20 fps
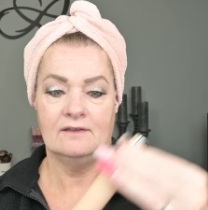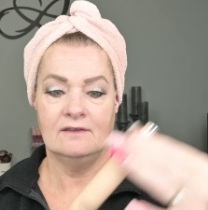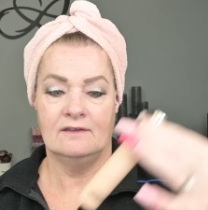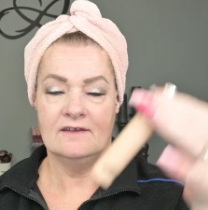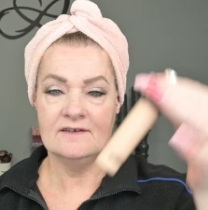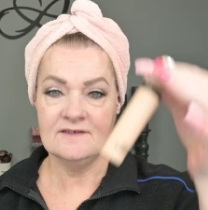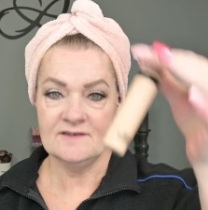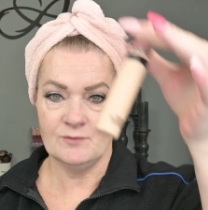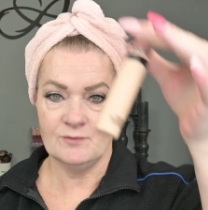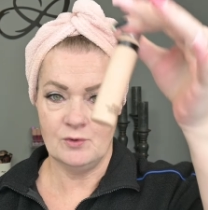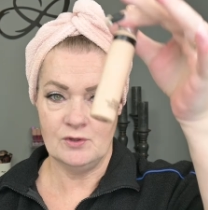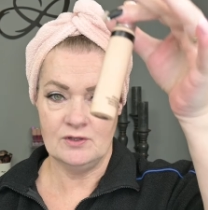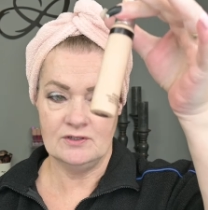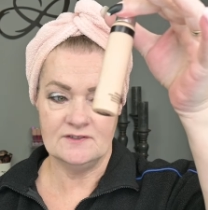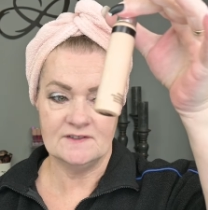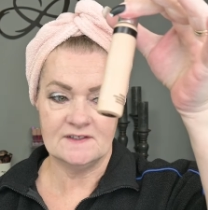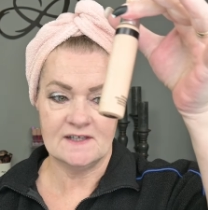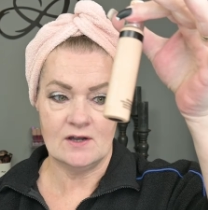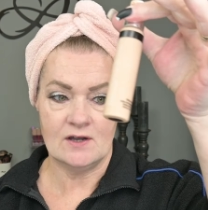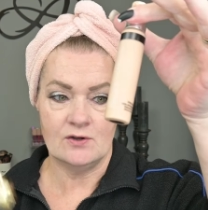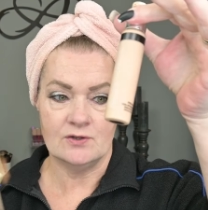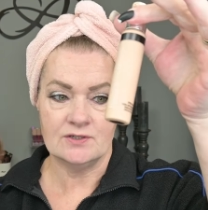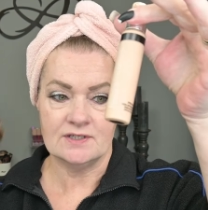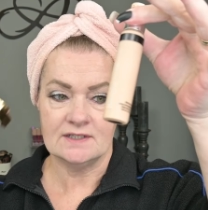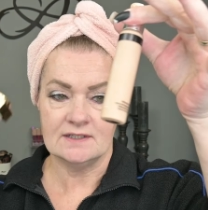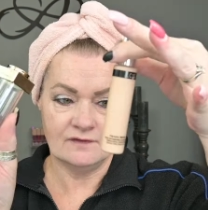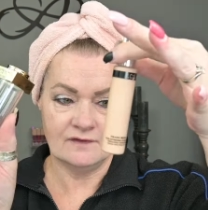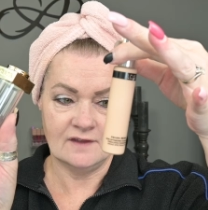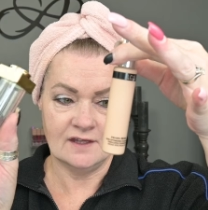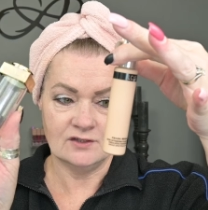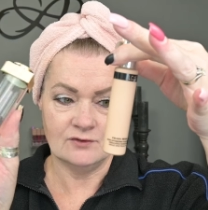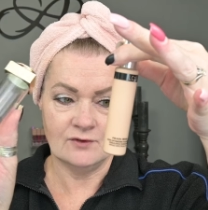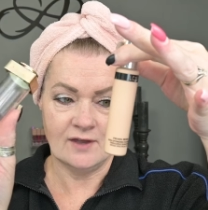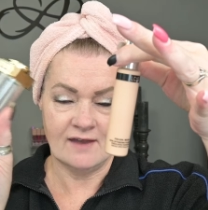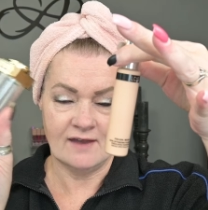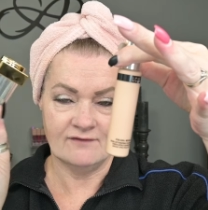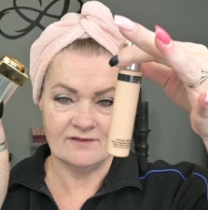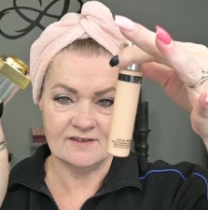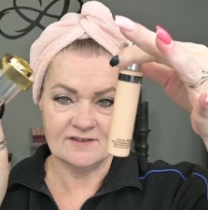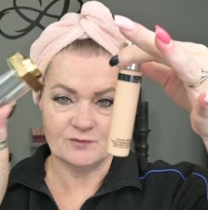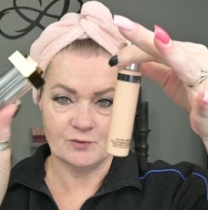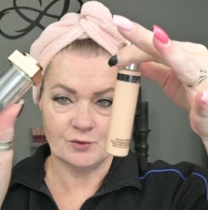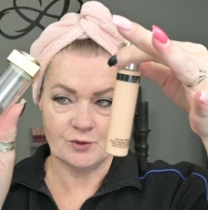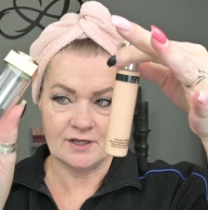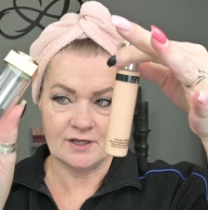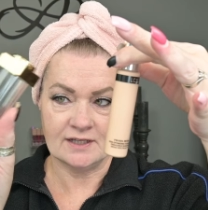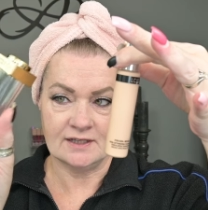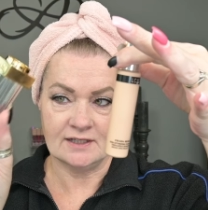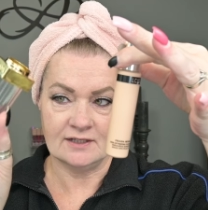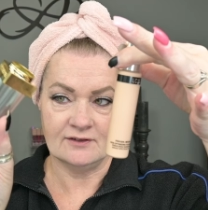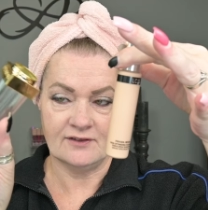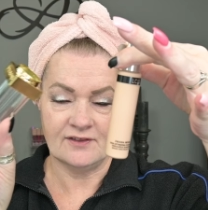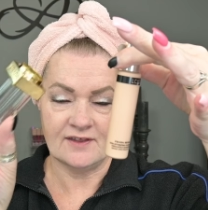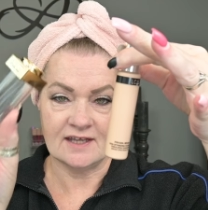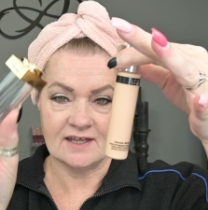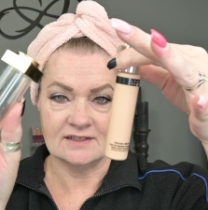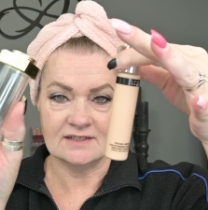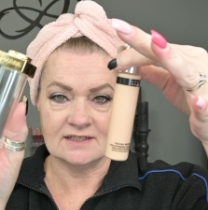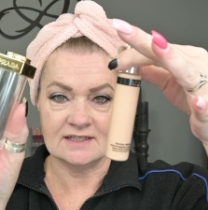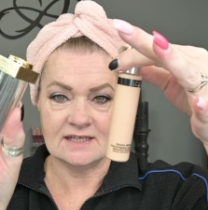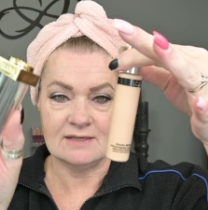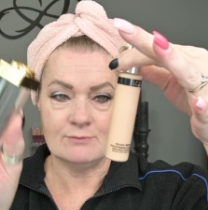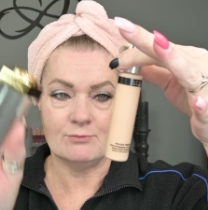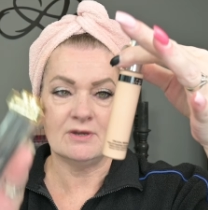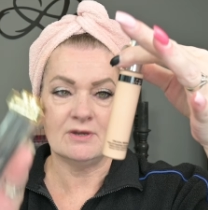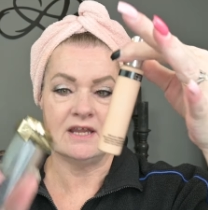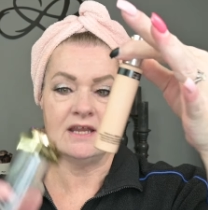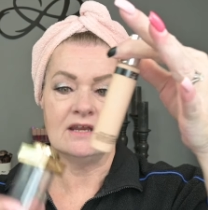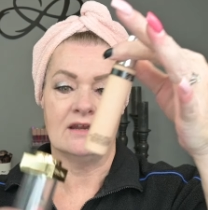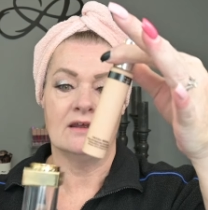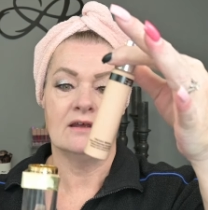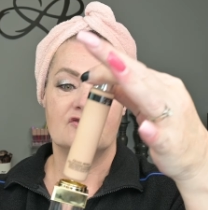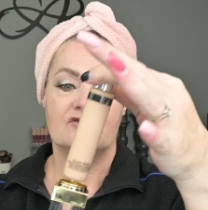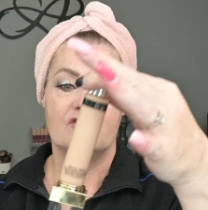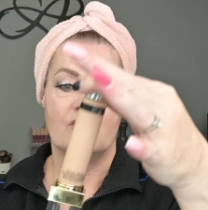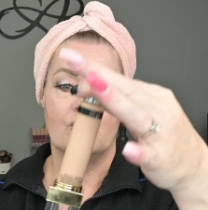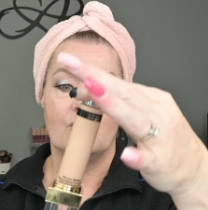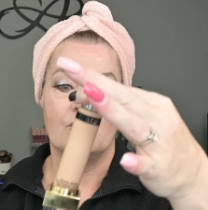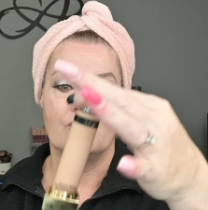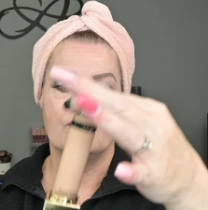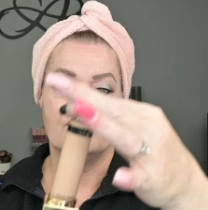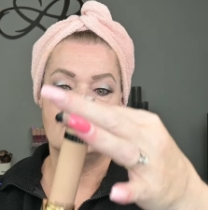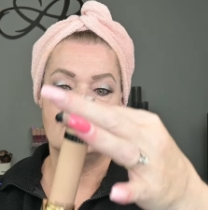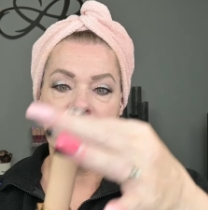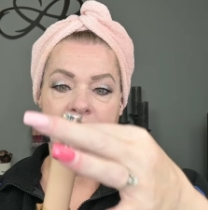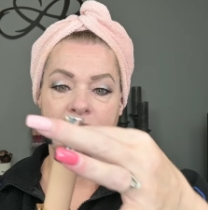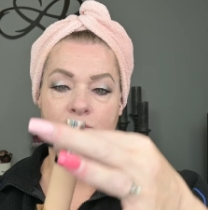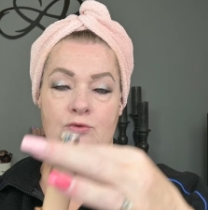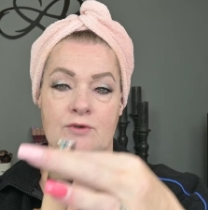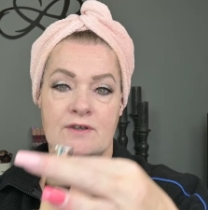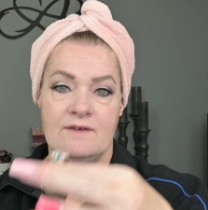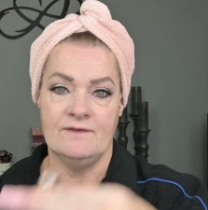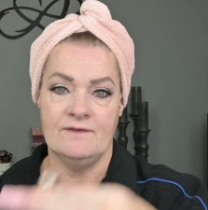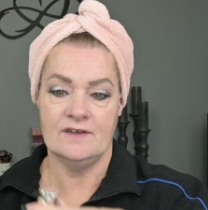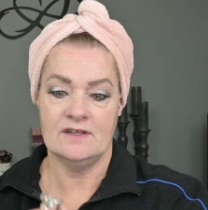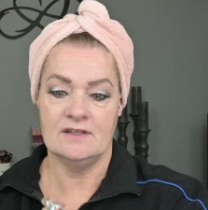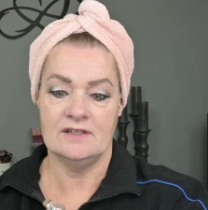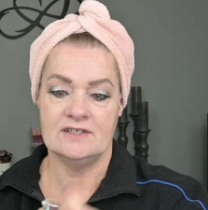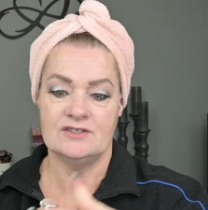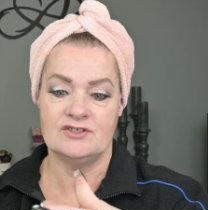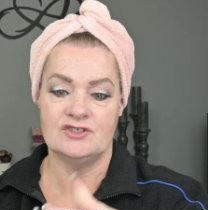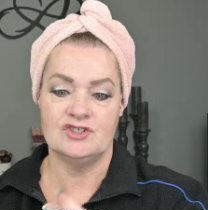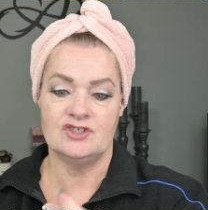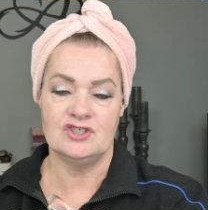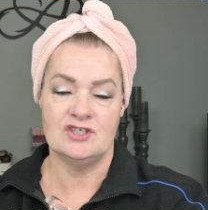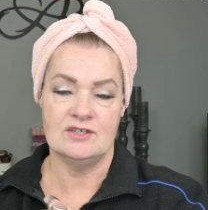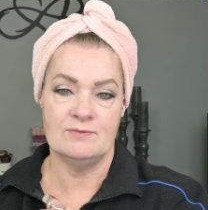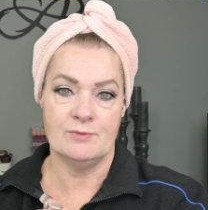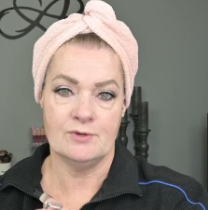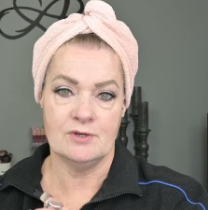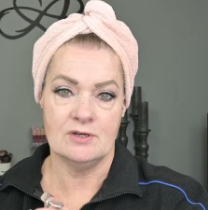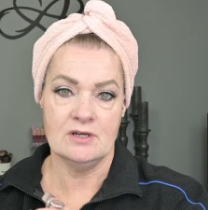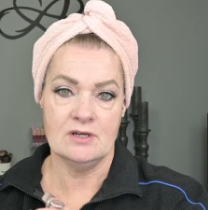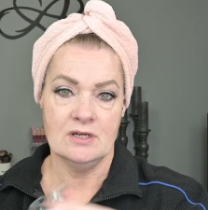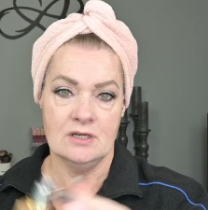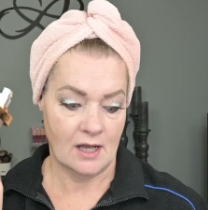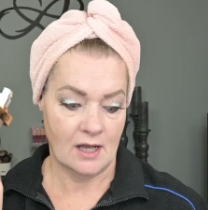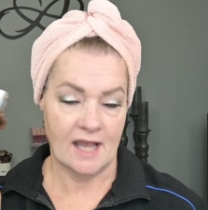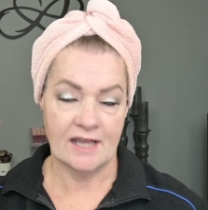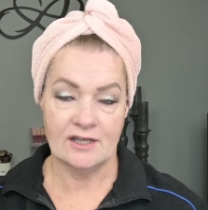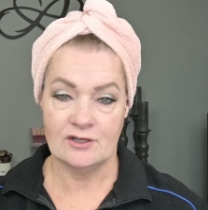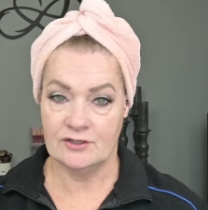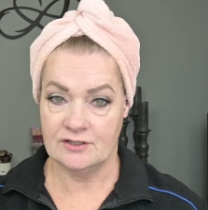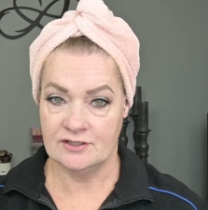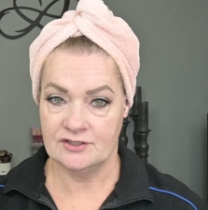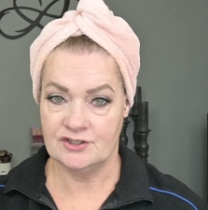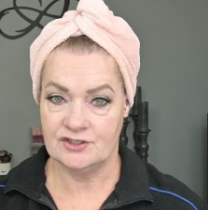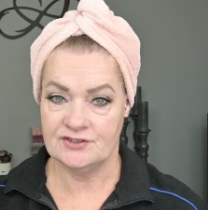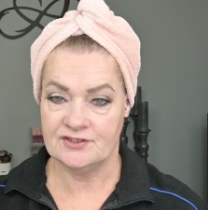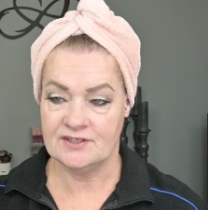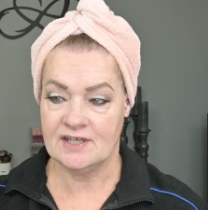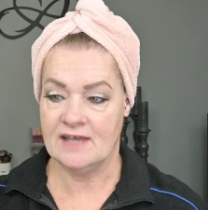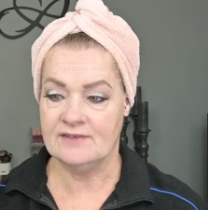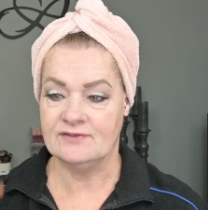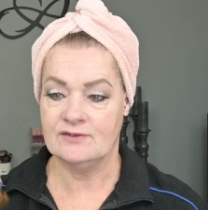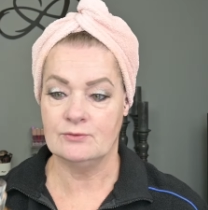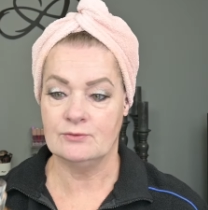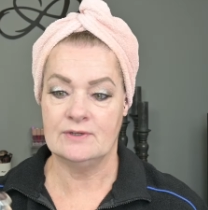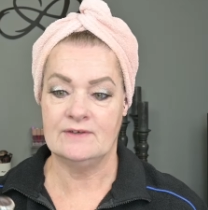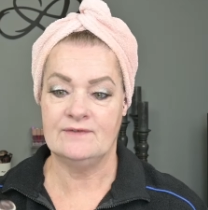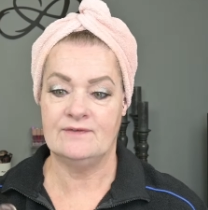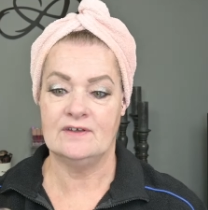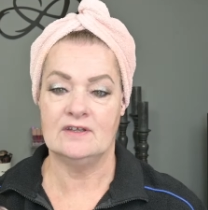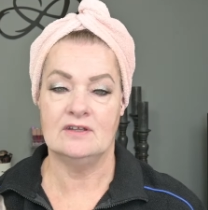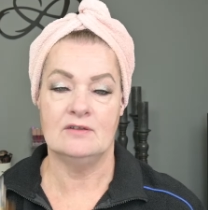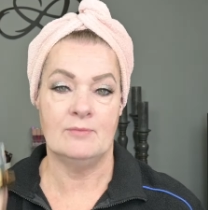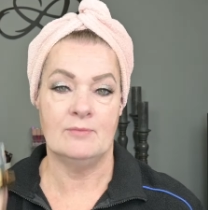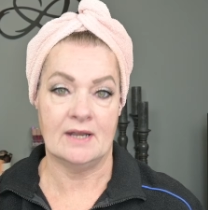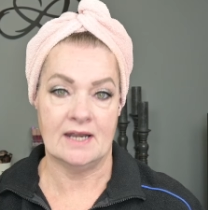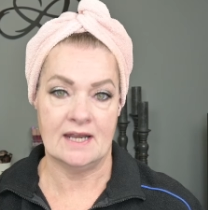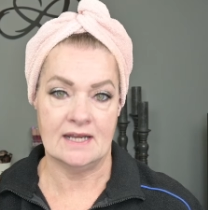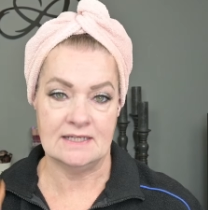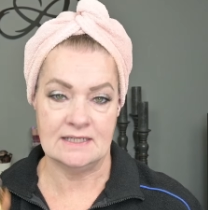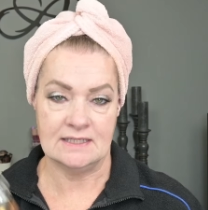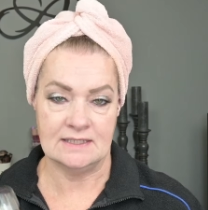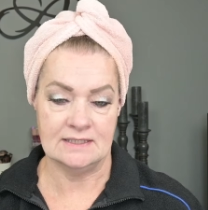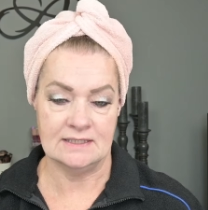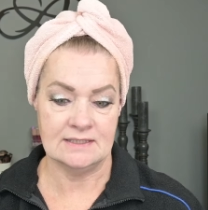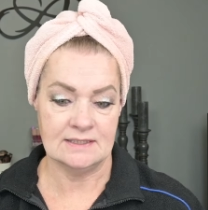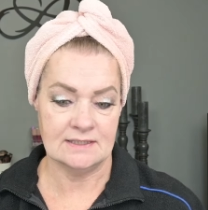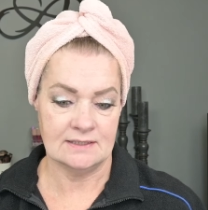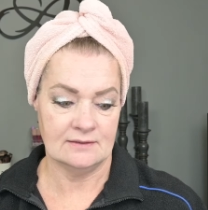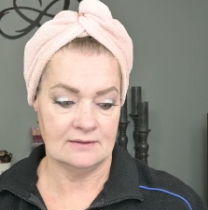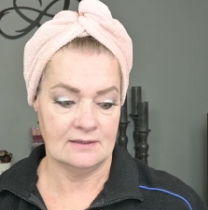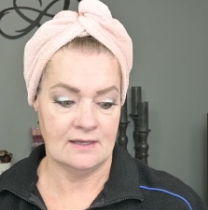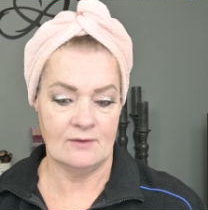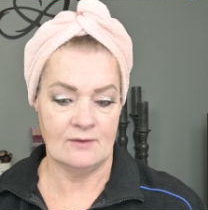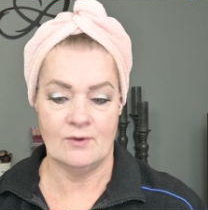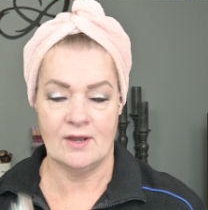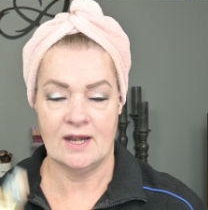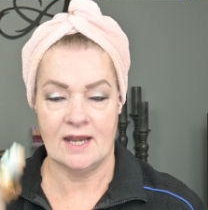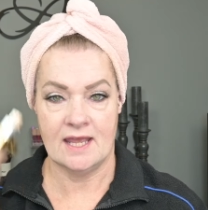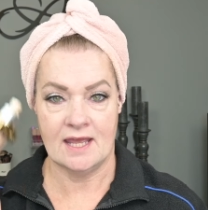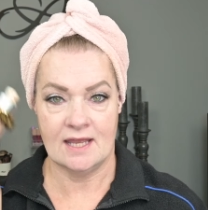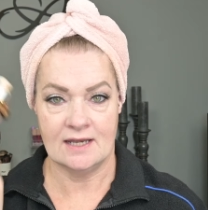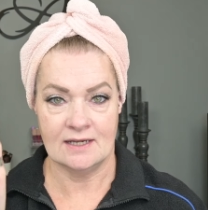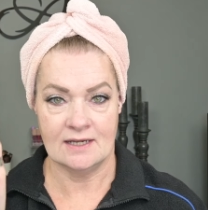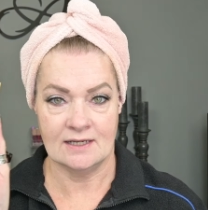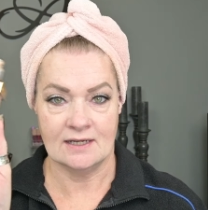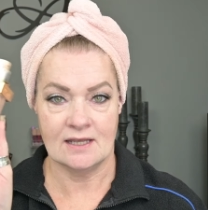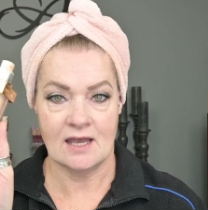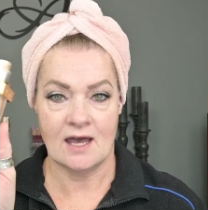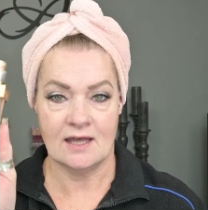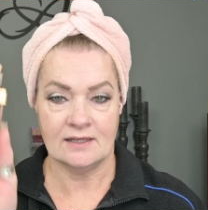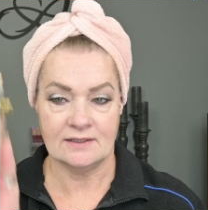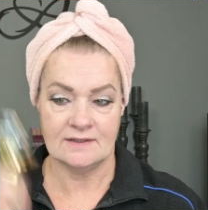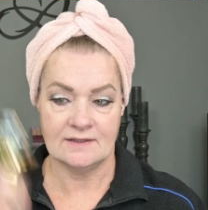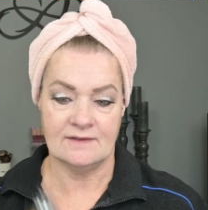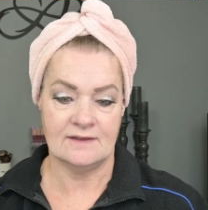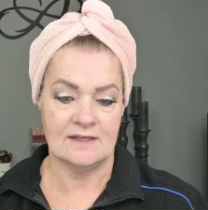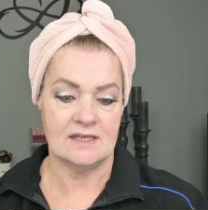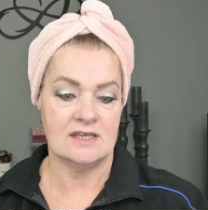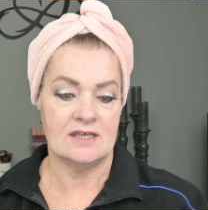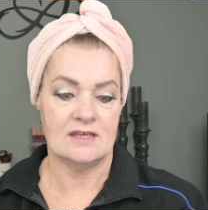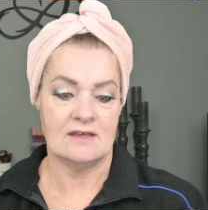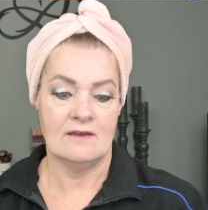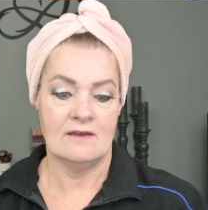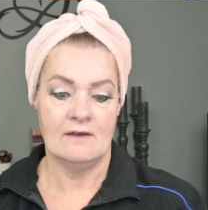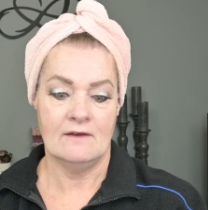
this pulls out, then you have this pretty little thing to keep it in. So the refill is cheaper. I could have just got the refill, but I didn't. I went ahead and got the